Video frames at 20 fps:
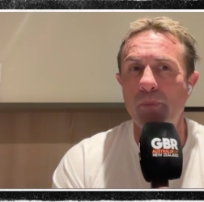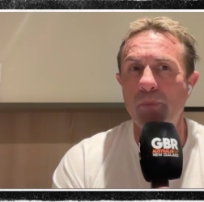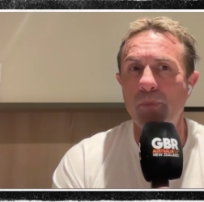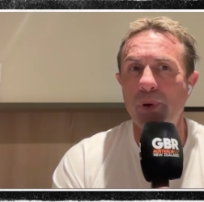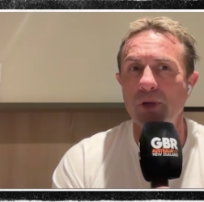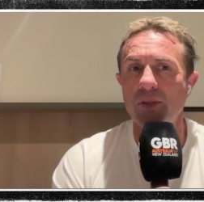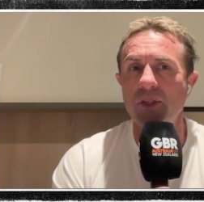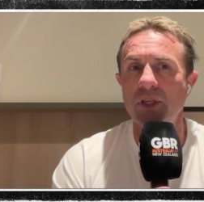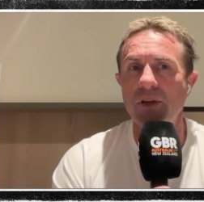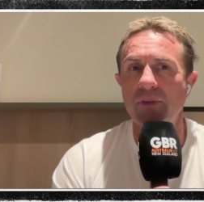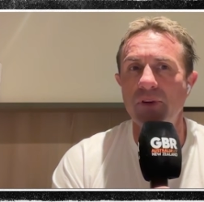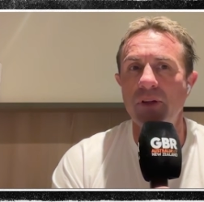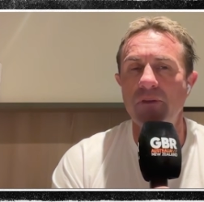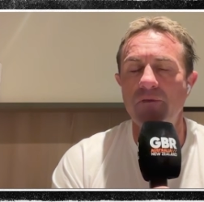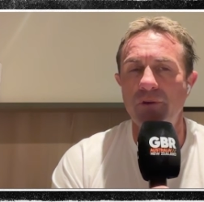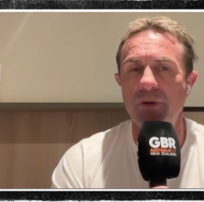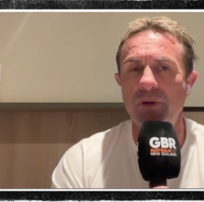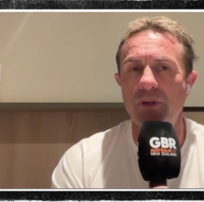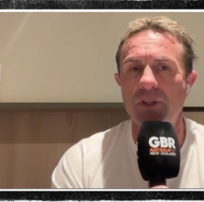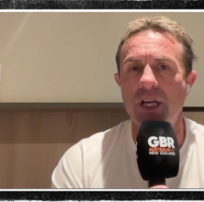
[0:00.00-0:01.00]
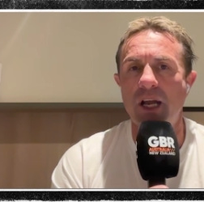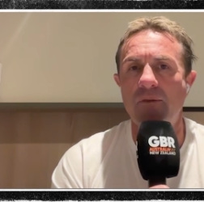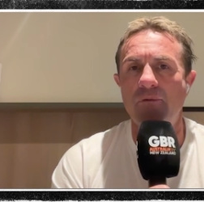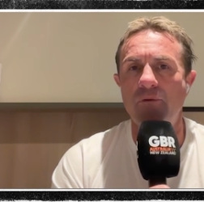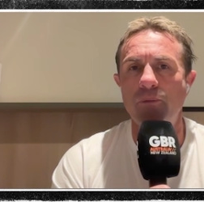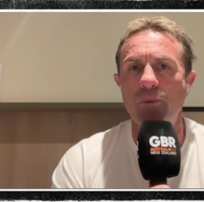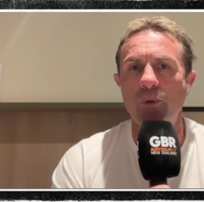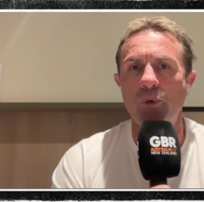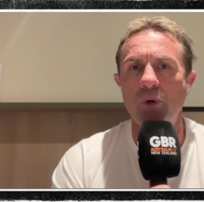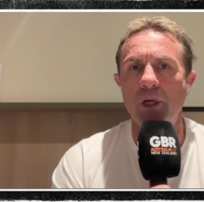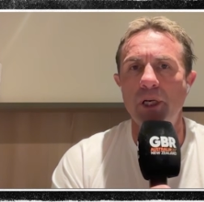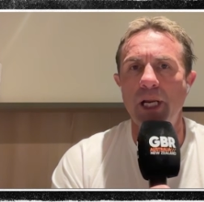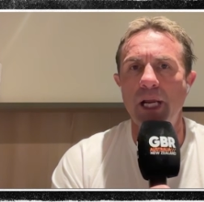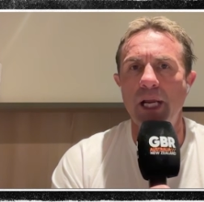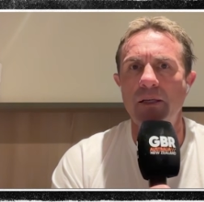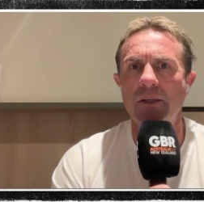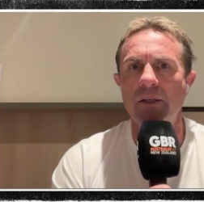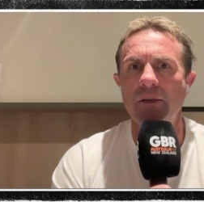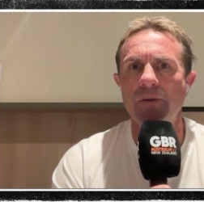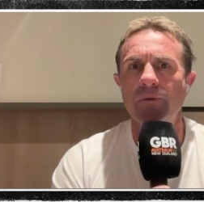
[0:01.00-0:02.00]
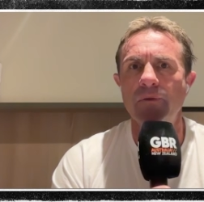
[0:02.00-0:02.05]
positive in the first half with ball in hand.